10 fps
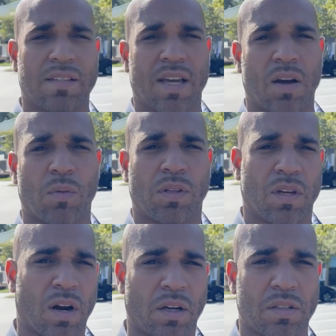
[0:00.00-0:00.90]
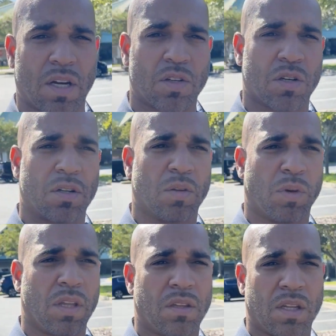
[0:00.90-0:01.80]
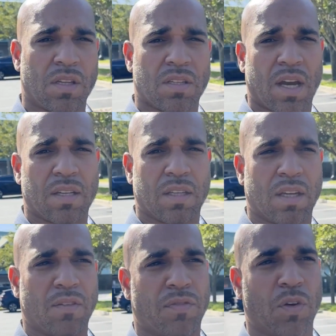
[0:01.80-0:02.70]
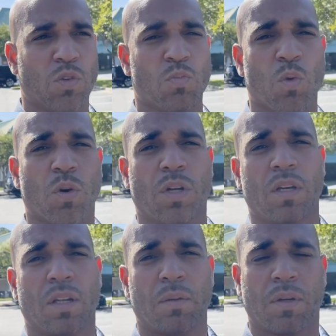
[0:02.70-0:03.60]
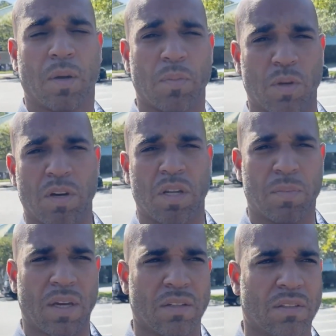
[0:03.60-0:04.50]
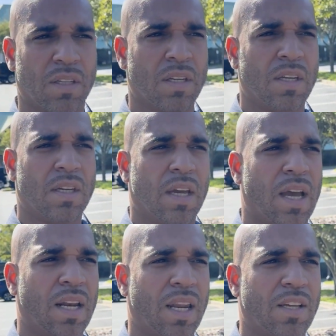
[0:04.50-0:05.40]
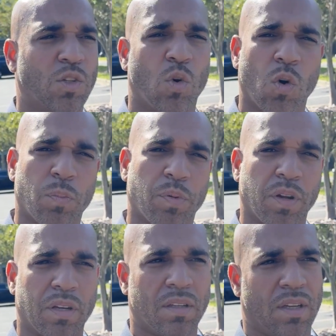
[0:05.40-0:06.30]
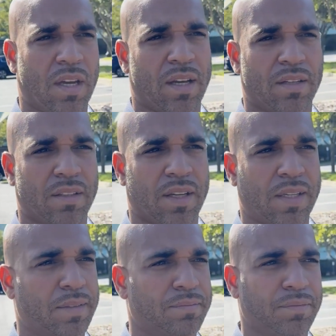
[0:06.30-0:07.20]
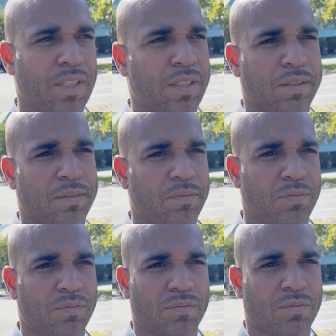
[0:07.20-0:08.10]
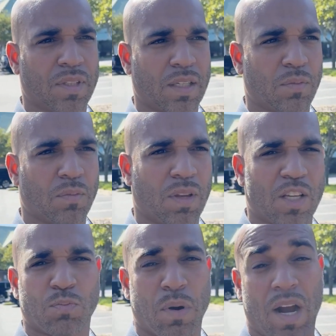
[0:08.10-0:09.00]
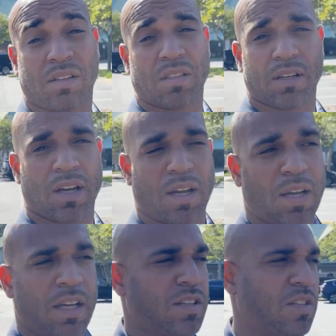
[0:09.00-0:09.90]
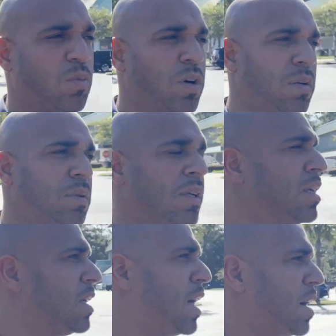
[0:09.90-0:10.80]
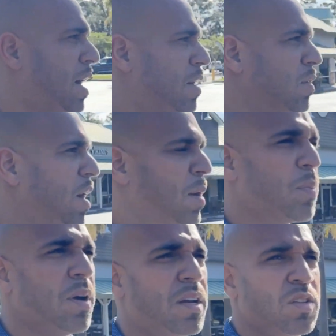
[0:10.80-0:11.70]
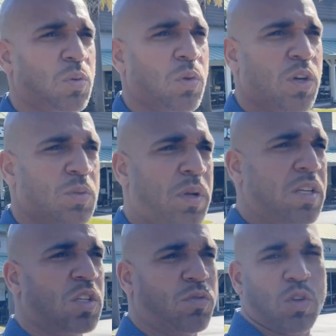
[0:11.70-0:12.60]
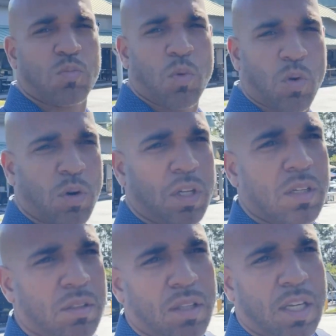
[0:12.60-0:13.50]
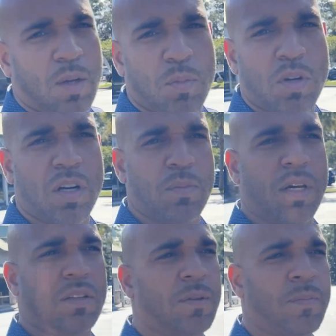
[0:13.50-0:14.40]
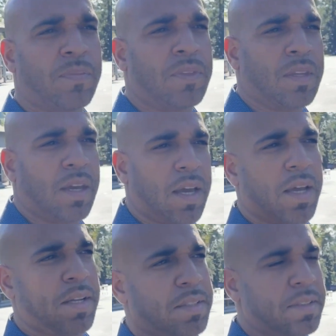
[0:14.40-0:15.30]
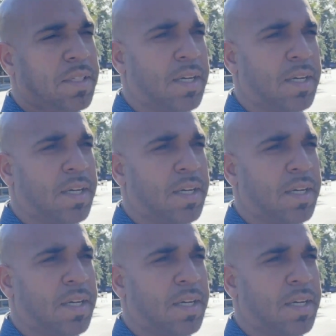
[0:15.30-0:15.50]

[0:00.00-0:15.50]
out with the architecture and the way that they designed it, it feels more community-based and less corporate and like, you know, like less boxy. I guess that's the word. I don't know how to put it into words, but it just feels more like community-based. And,